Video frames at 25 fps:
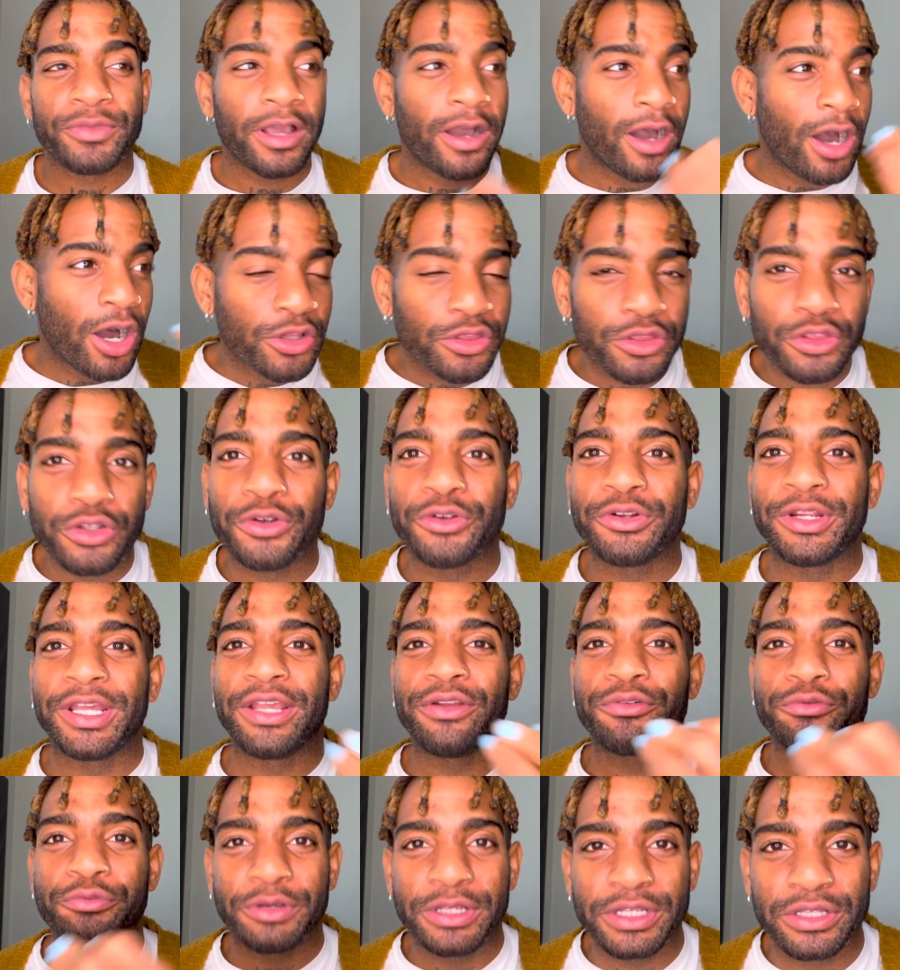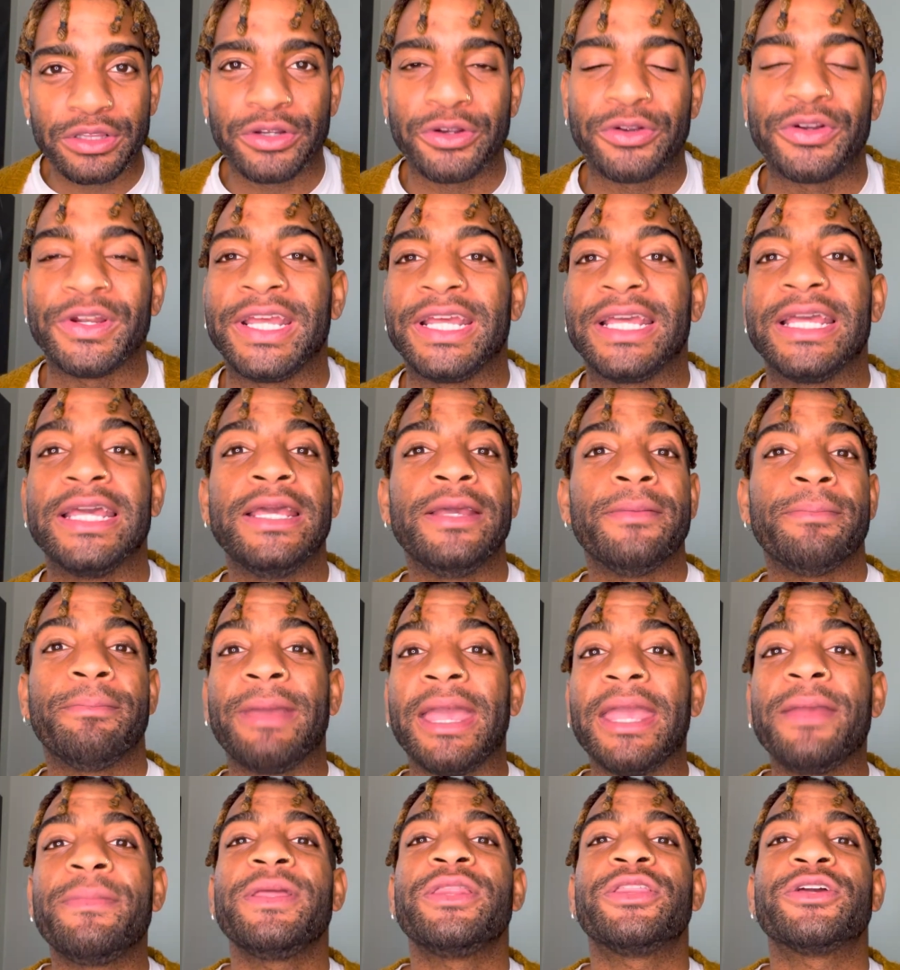unlearning, relearning.
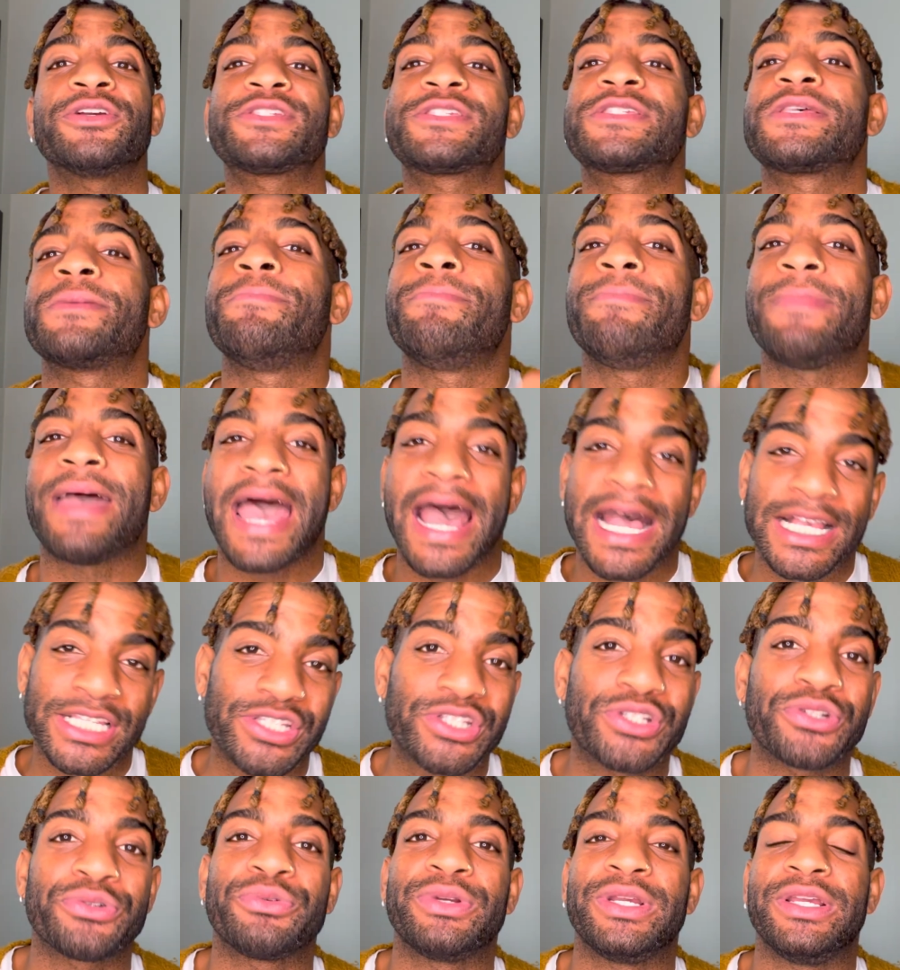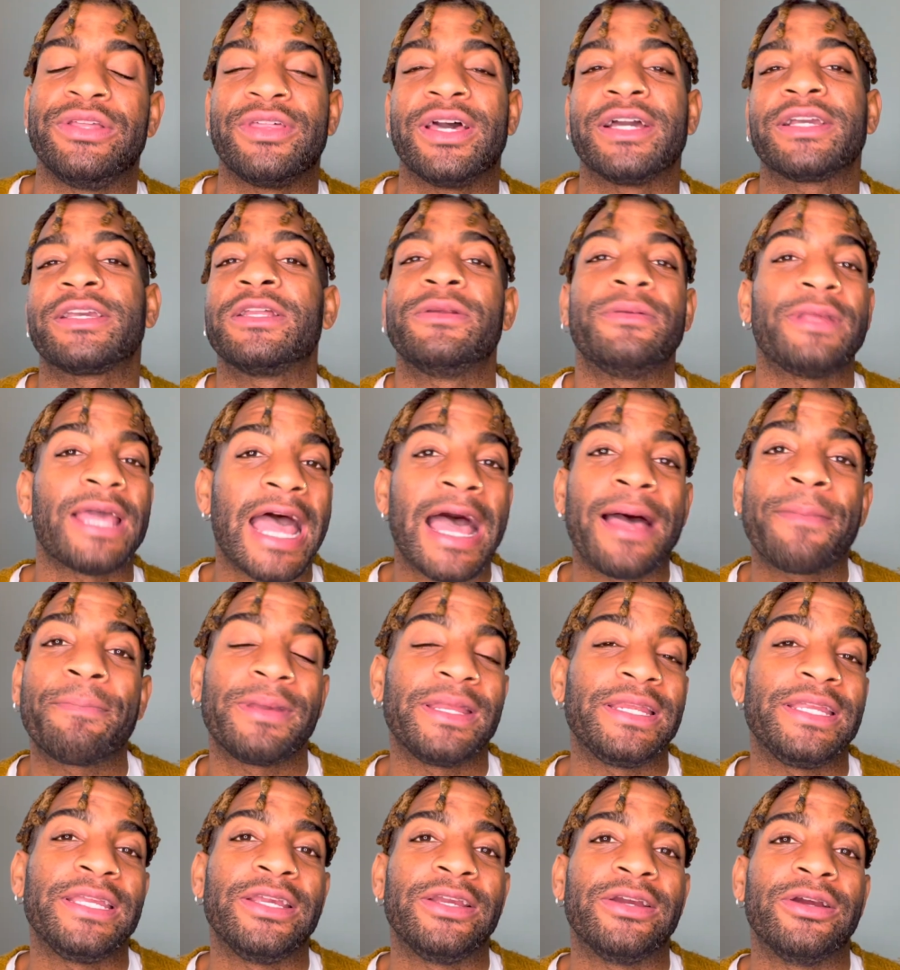Maybe there's some mastery that can
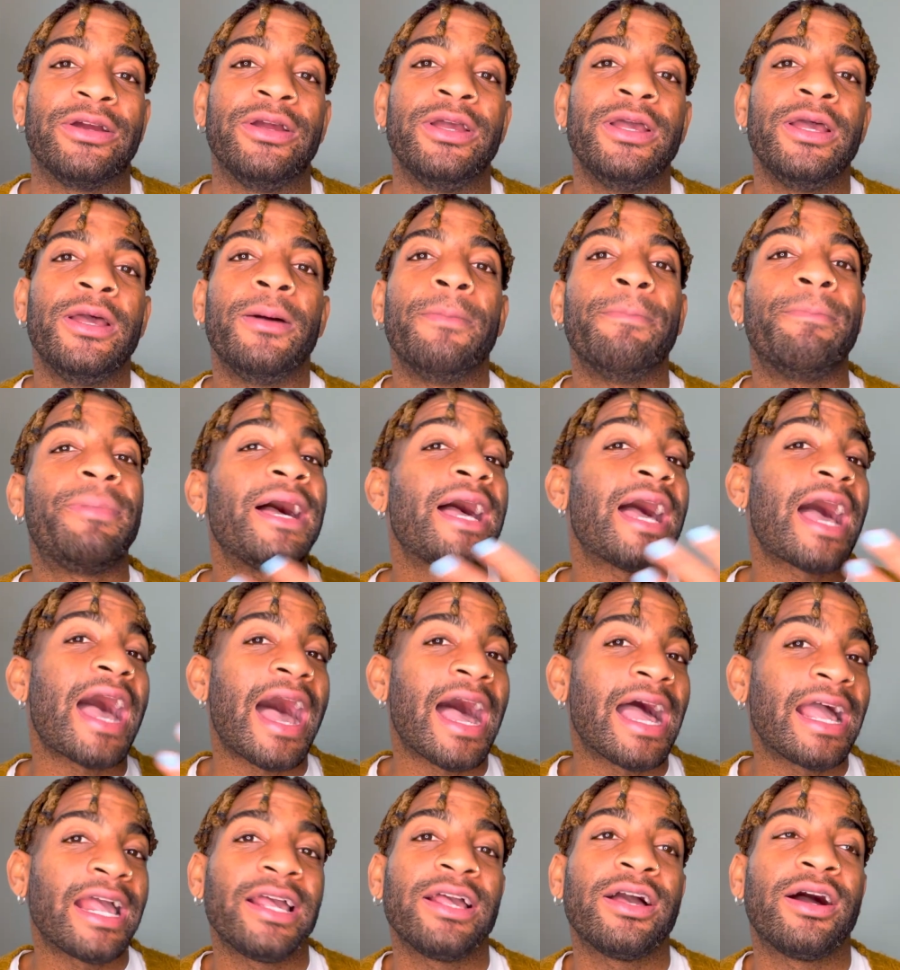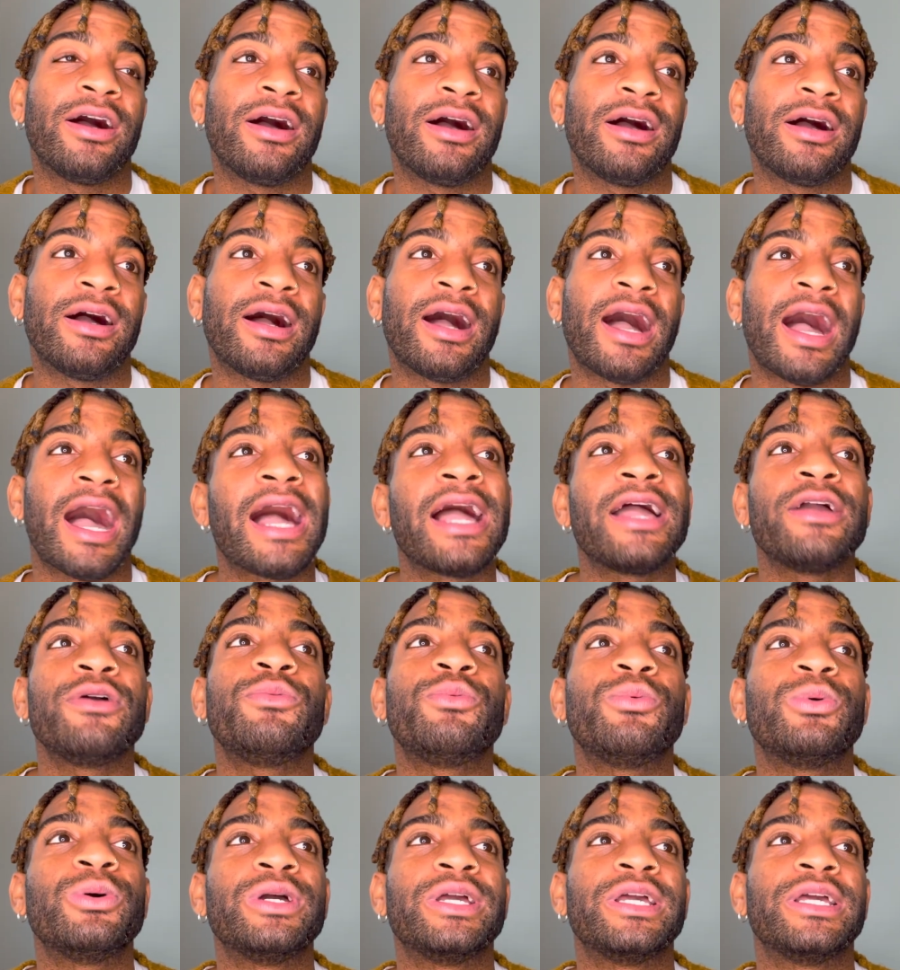happen here, but I
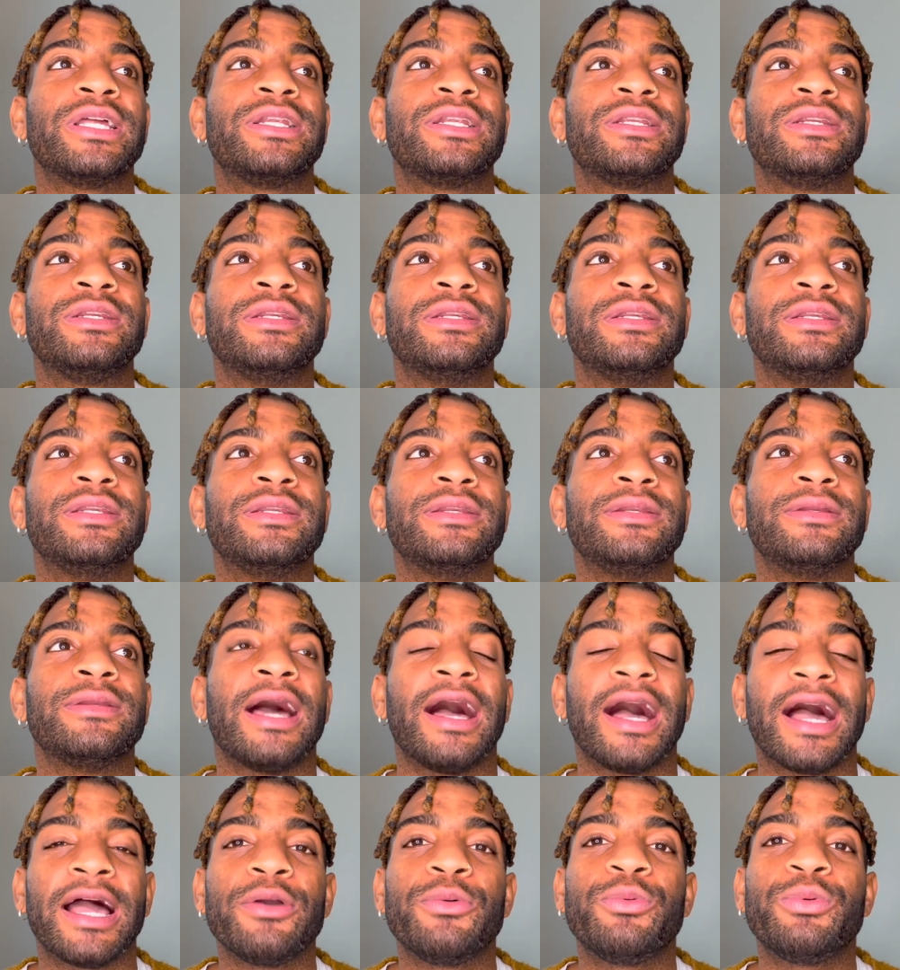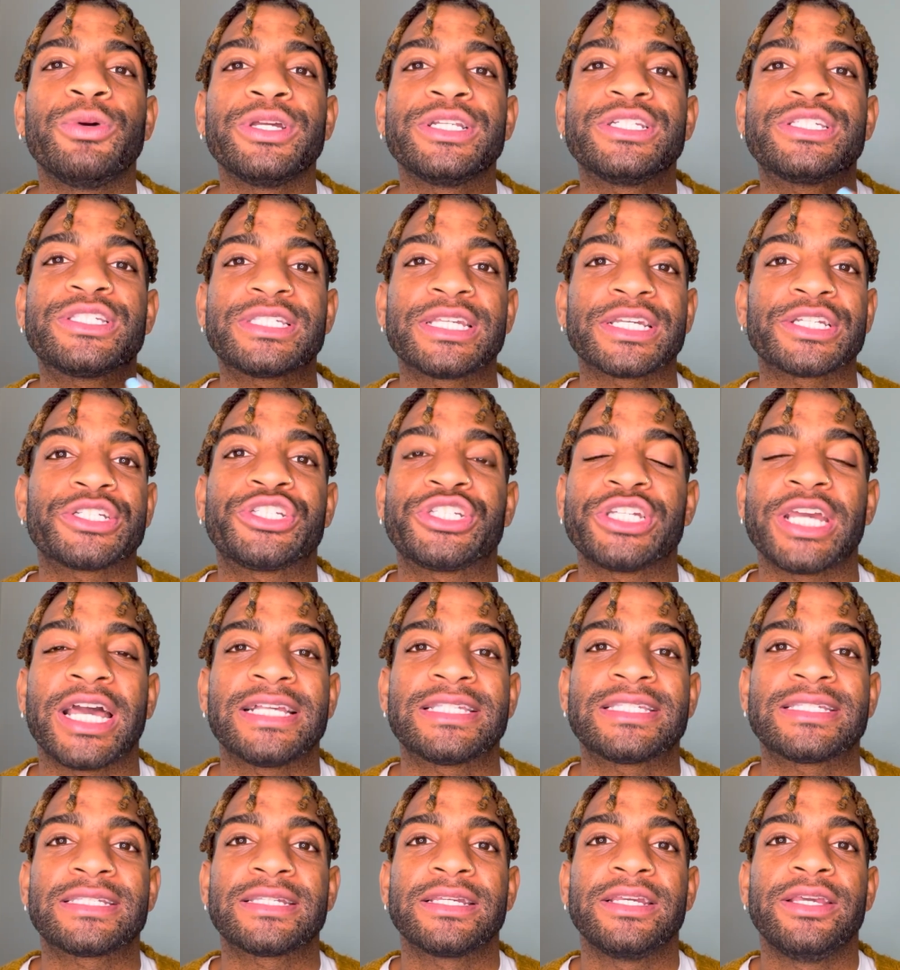would
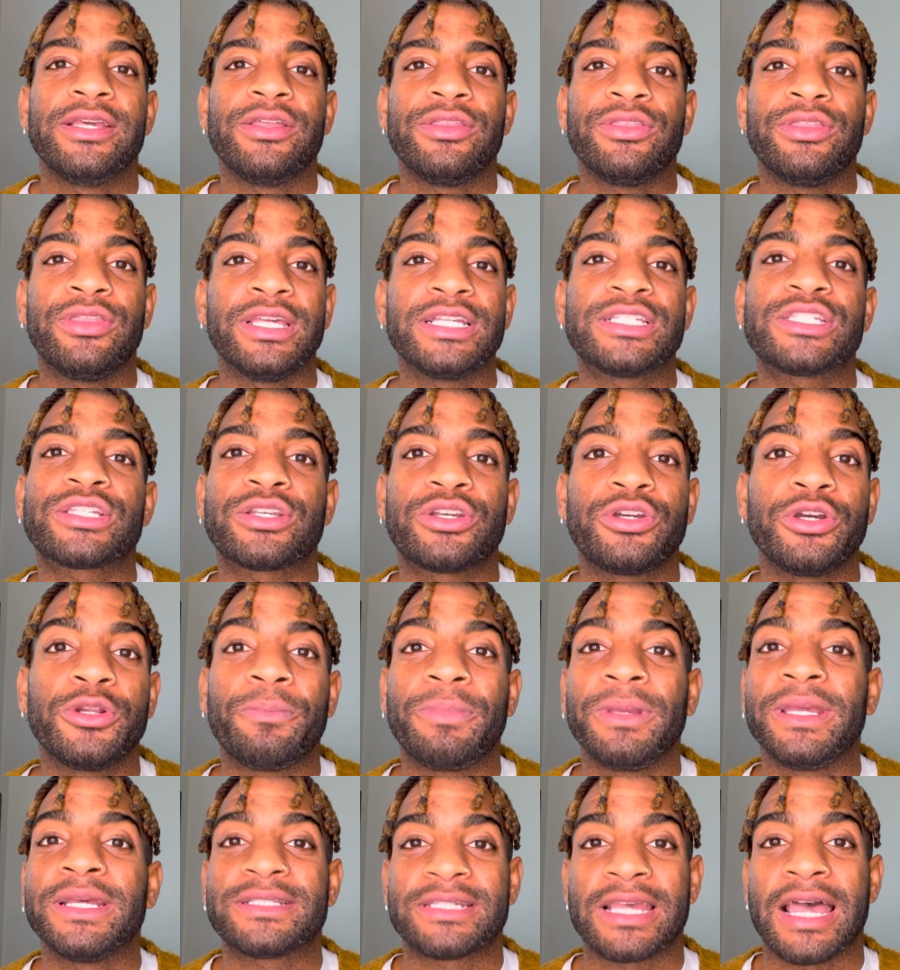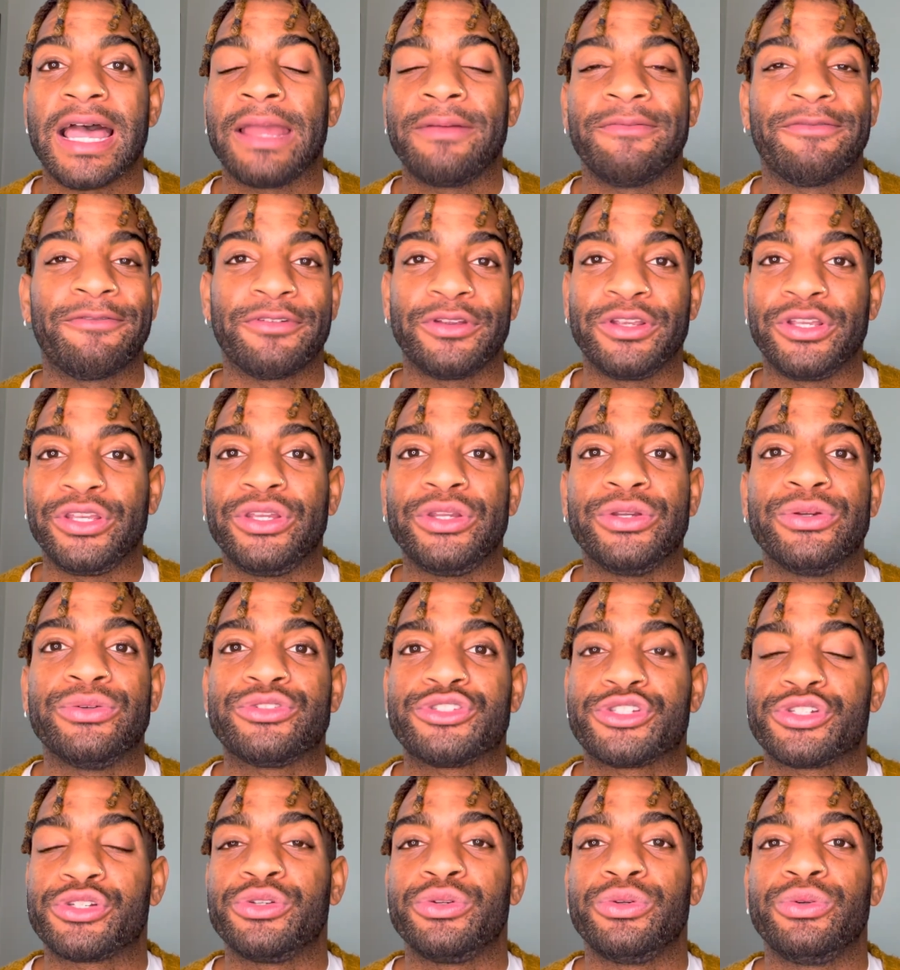suggest this could be a time for you
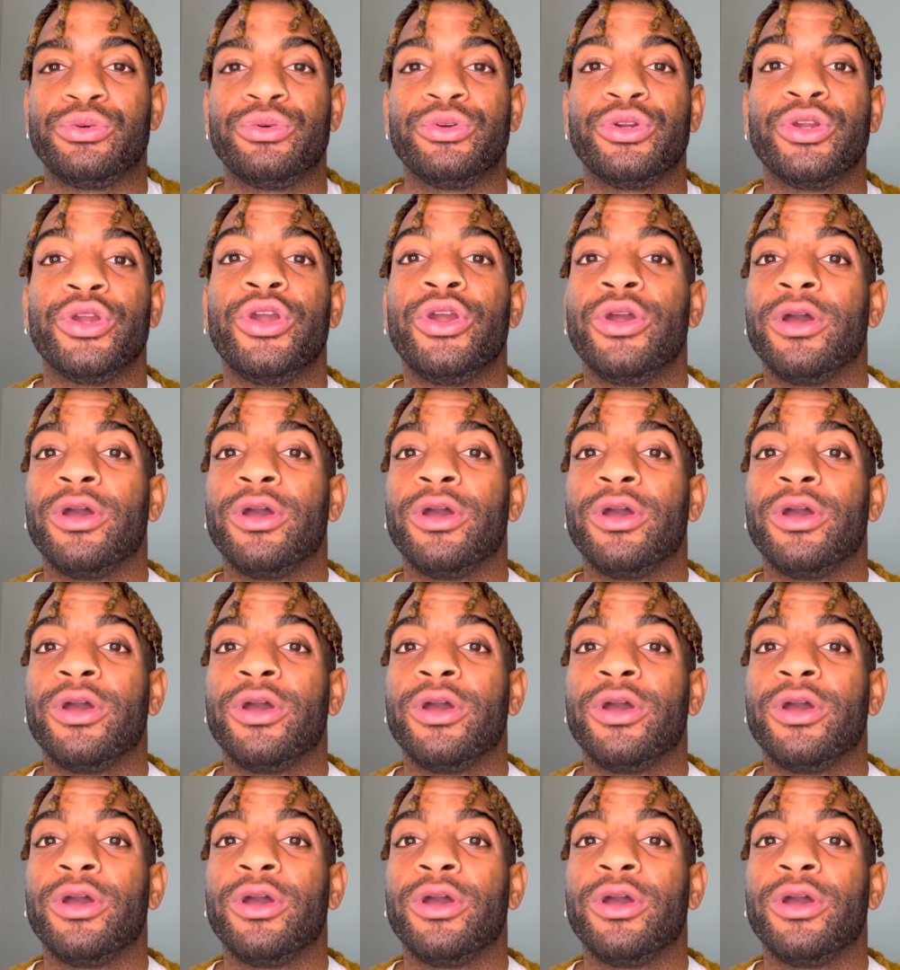to,